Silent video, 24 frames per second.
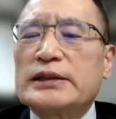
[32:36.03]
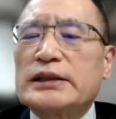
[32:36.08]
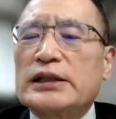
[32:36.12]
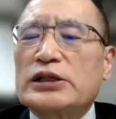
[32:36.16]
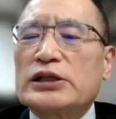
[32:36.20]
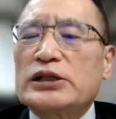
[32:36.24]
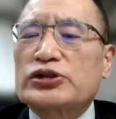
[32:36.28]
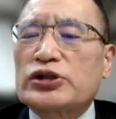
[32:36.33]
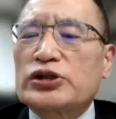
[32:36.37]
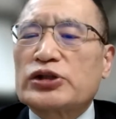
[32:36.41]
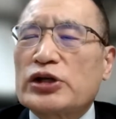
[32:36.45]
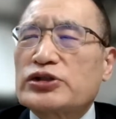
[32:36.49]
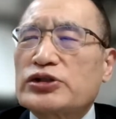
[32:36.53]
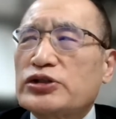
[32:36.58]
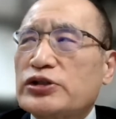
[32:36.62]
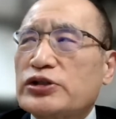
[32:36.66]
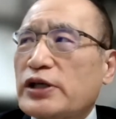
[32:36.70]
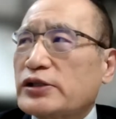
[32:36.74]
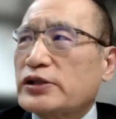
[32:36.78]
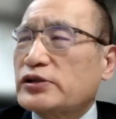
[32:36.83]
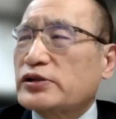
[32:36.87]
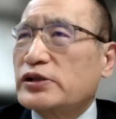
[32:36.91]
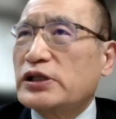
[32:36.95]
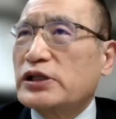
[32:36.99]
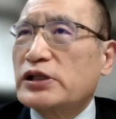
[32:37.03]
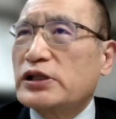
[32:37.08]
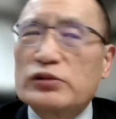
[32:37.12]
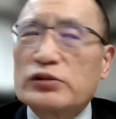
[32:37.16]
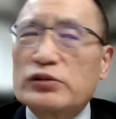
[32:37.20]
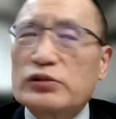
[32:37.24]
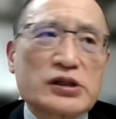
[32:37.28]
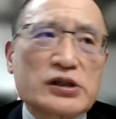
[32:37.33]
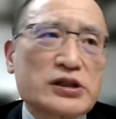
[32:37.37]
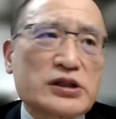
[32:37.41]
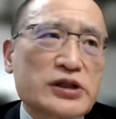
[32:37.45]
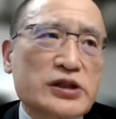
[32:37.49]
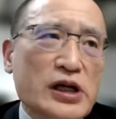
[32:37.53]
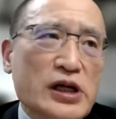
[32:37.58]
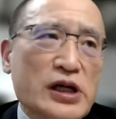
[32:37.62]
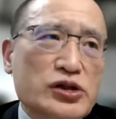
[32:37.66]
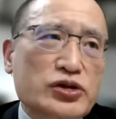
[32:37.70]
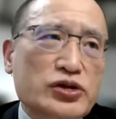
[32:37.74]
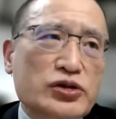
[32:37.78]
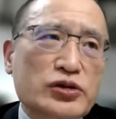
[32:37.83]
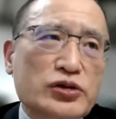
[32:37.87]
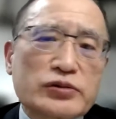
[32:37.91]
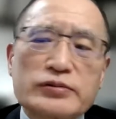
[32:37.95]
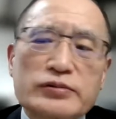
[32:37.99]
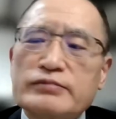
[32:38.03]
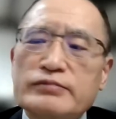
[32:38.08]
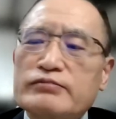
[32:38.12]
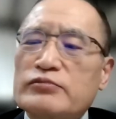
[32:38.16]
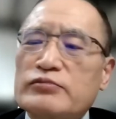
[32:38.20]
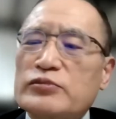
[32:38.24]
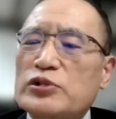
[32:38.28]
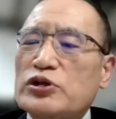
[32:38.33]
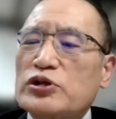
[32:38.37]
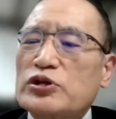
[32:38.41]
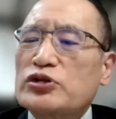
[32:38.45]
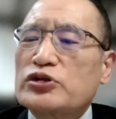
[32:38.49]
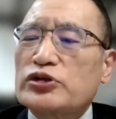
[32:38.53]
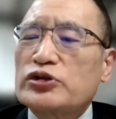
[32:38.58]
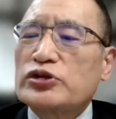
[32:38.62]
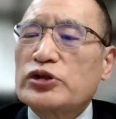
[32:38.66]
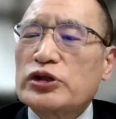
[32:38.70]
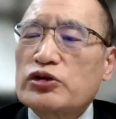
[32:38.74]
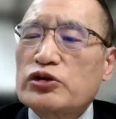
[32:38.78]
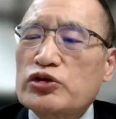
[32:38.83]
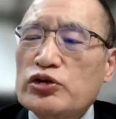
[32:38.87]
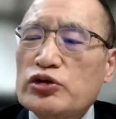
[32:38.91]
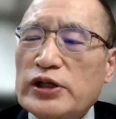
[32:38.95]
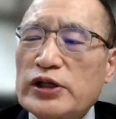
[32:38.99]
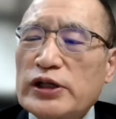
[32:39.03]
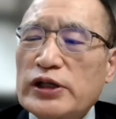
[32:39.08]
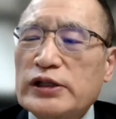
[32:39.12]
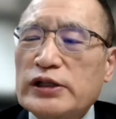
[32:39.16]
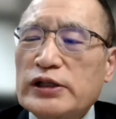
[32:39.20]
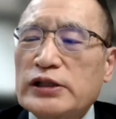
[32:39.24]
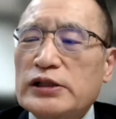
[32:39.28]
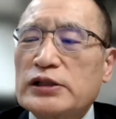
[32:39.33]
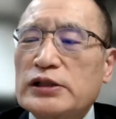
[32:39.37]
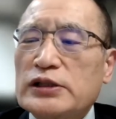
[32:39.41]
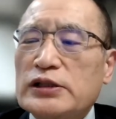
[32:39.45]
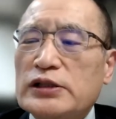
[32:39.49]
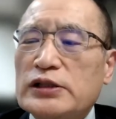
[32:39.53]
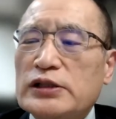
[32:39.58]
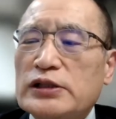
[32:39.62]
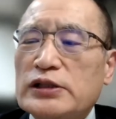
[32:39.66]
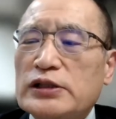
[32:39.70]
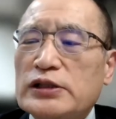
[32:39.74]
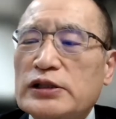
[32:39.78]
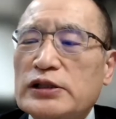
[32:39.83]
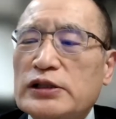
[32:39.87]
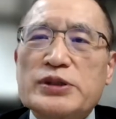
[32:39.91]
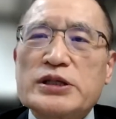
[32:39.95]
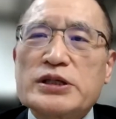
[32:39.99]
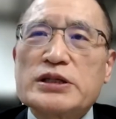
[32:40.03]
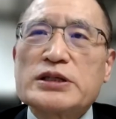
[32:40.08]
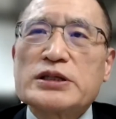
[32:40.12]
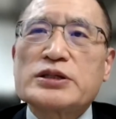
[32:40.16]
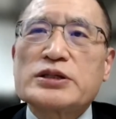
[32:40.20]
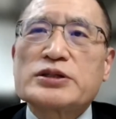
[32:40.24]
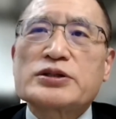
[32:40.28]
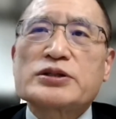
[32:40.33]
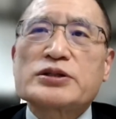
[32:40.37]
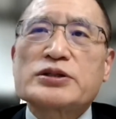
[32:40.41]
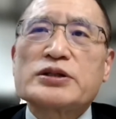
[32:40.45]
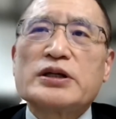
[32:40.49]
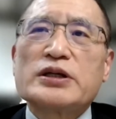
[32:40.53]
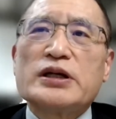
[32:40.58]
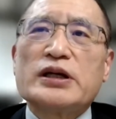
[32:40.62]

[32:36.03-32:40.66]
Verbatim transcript: such as denuclearization, security, and peace,